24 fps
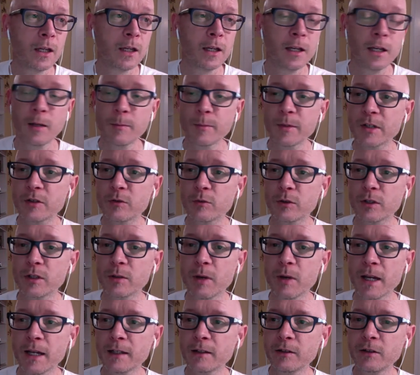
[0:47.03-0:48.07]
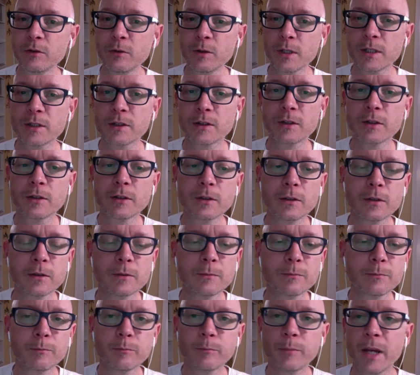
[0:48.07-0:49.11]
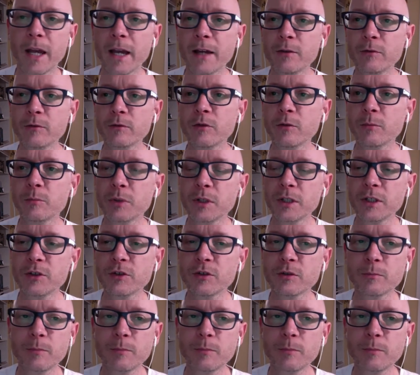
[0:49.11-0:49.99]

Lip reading: I might as well get back to it. Pattern completion,